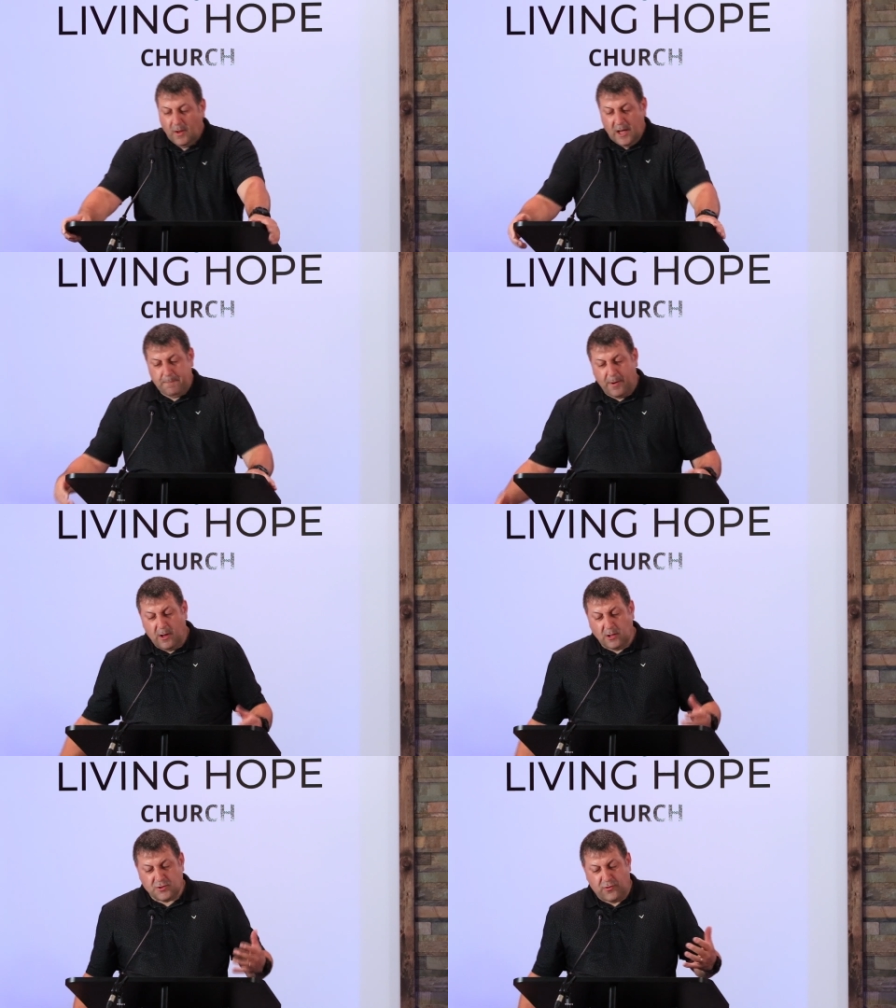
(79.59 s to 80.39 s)
And
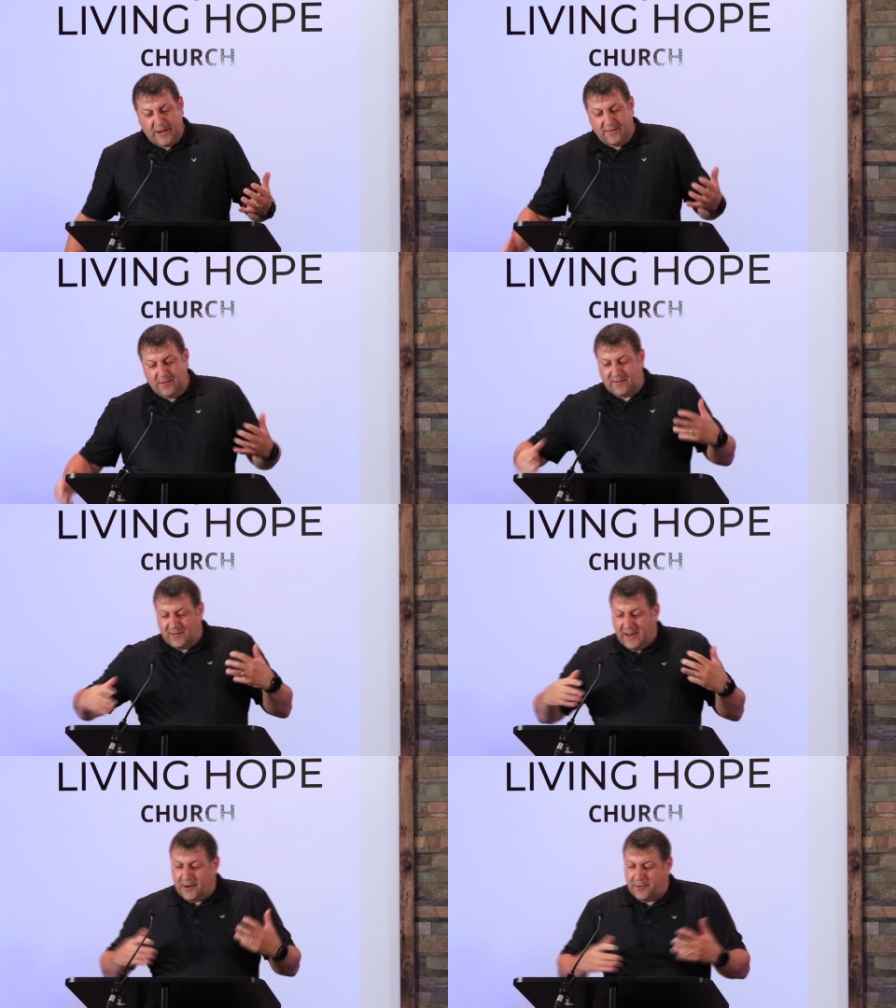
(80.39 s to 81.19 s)
Paul's writing this
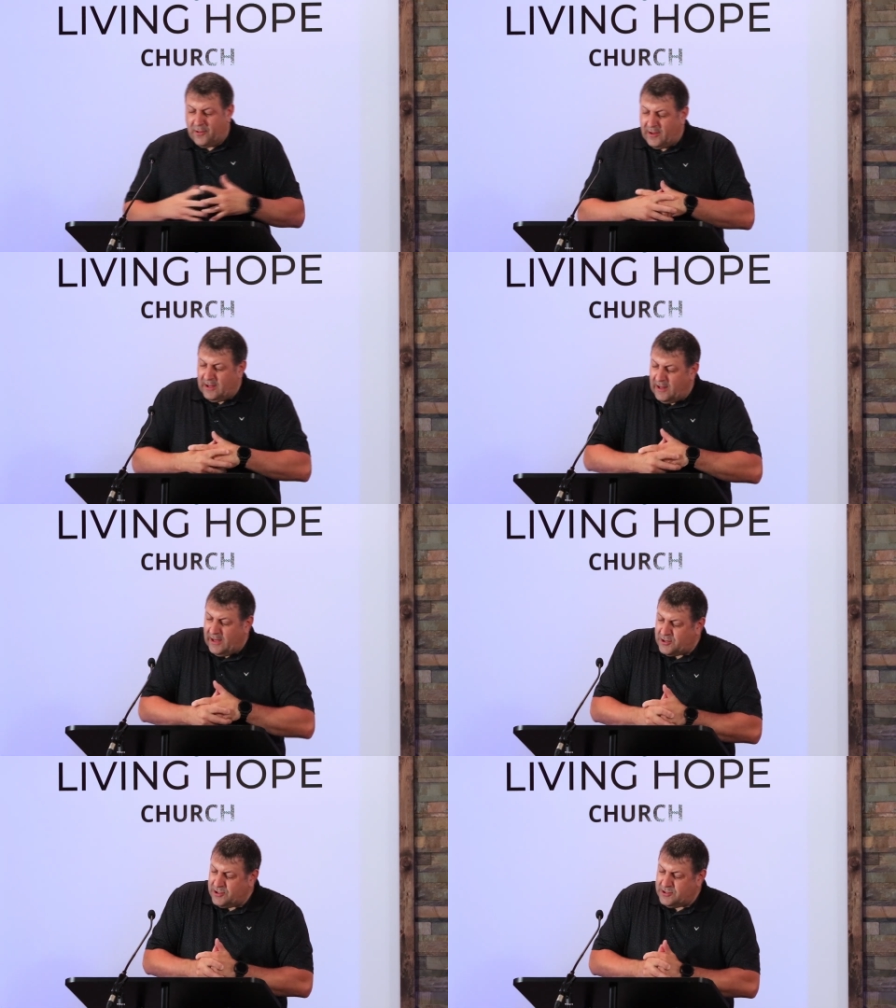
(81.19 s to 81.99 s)
letter to the
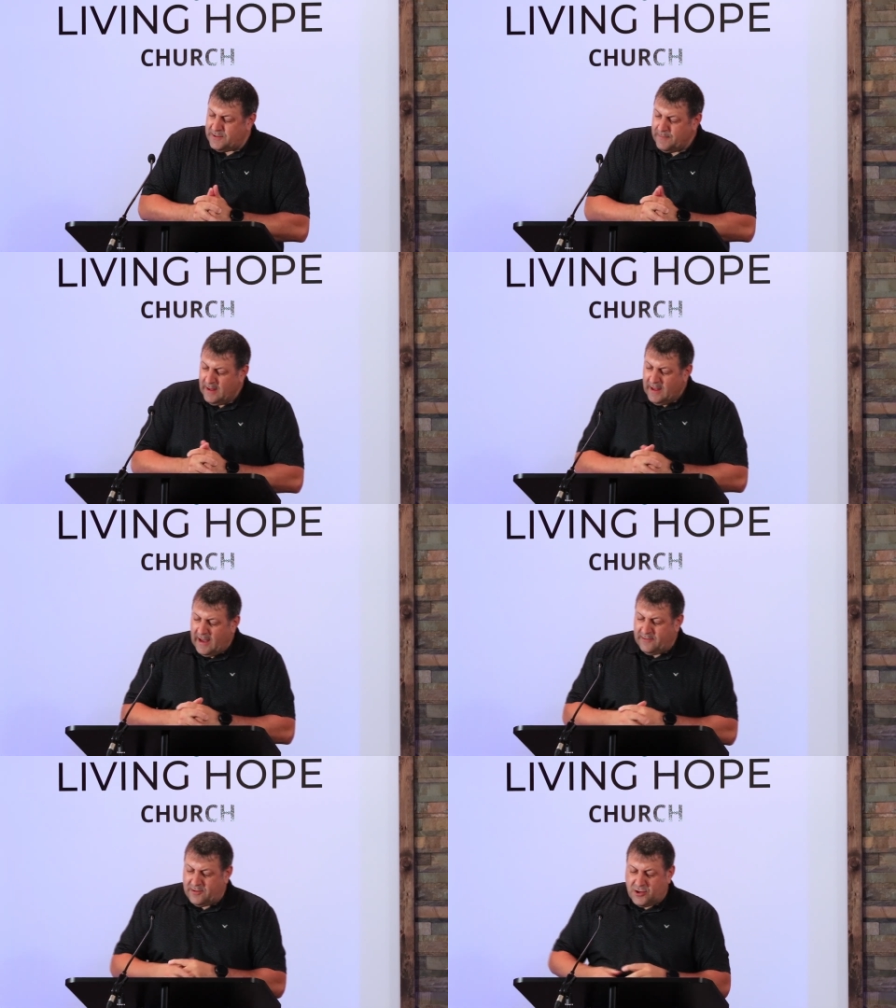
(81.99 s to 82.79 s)
Galatians
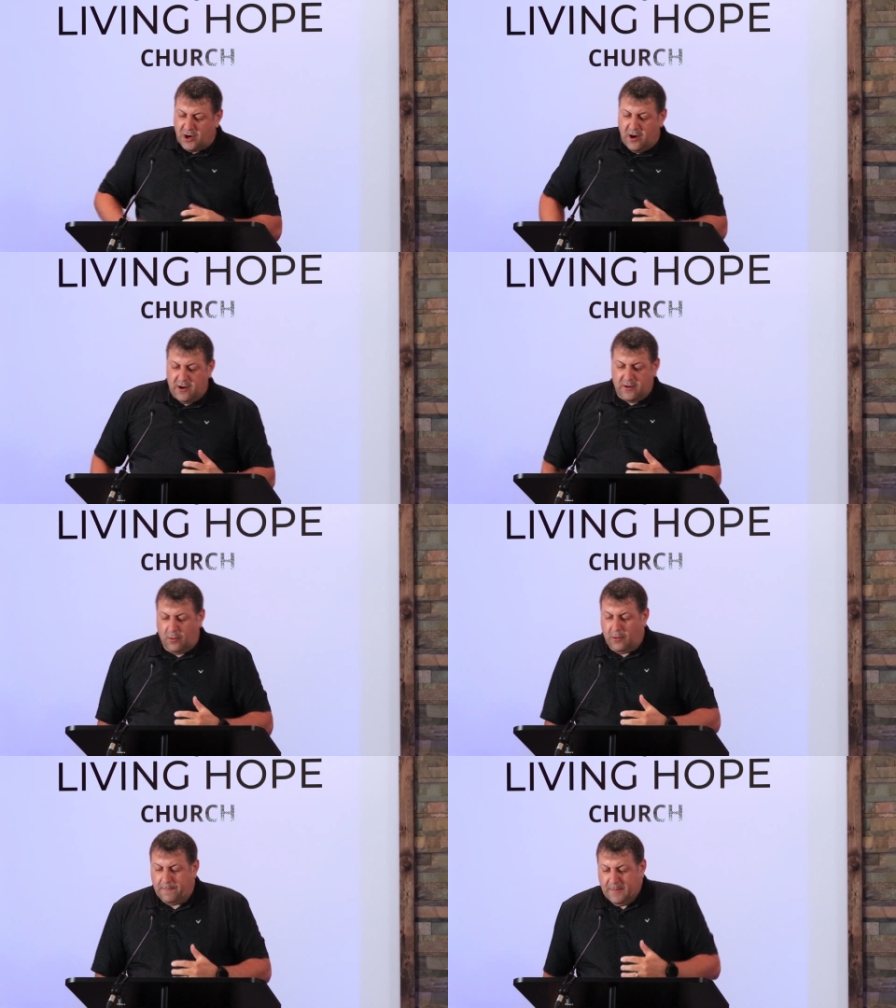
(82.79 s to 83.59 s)
as the charter
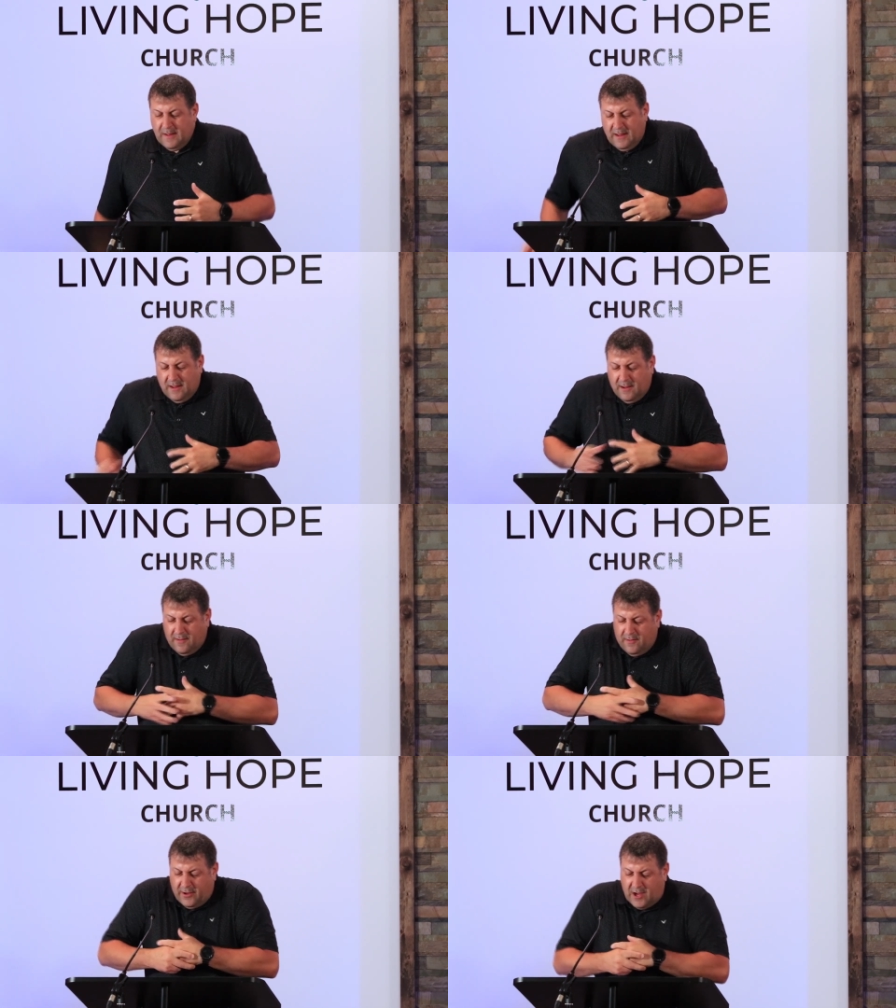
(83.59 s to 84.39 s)
or
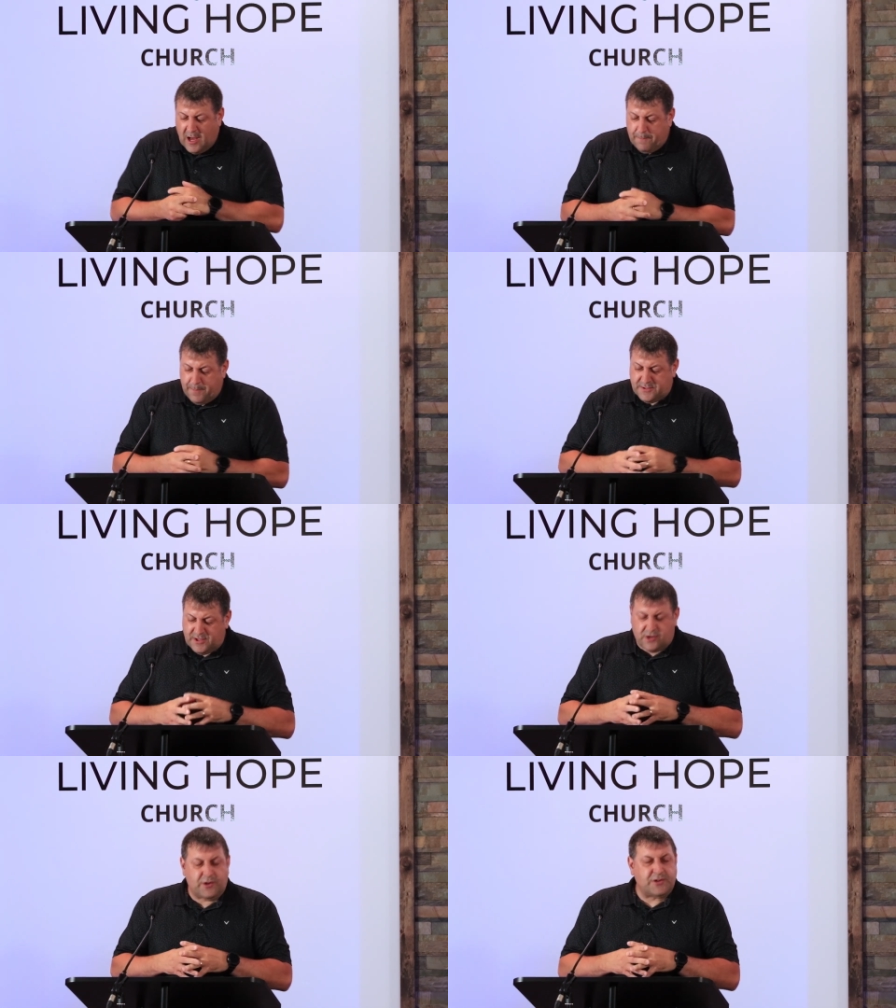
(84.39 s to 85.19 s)
the compass
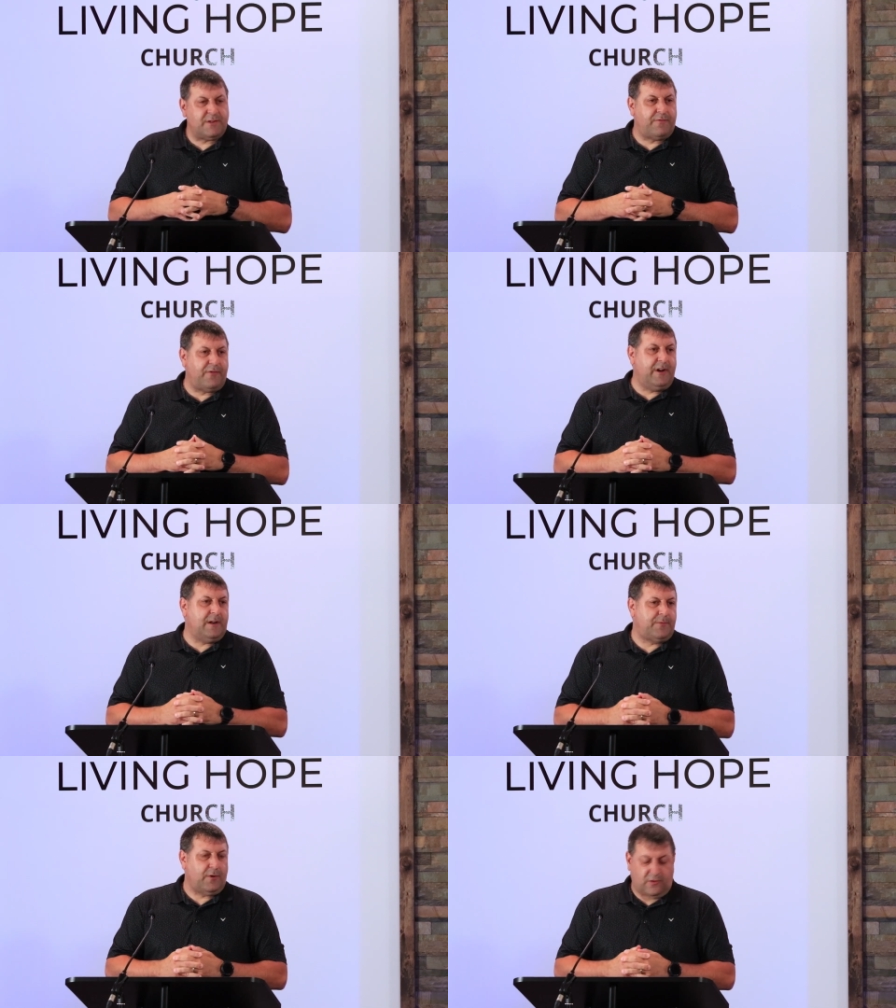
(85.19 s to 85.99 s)
to Christian
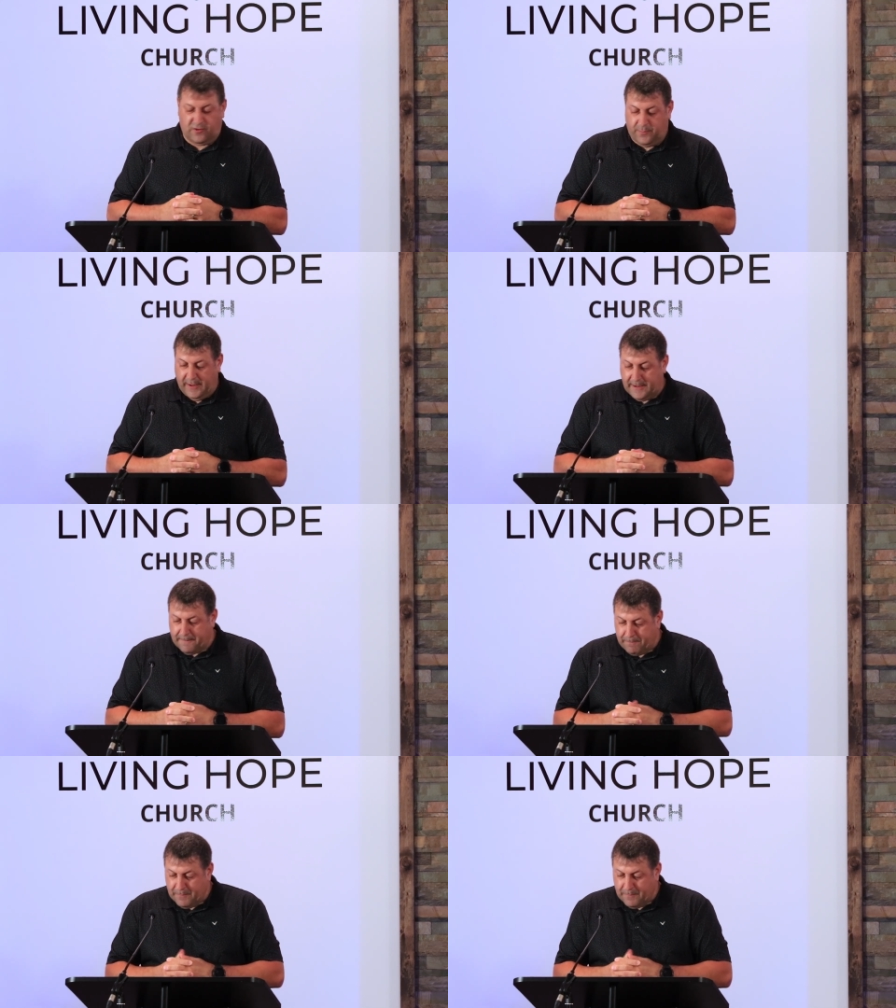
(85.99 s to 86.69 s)
freedom, so to speak.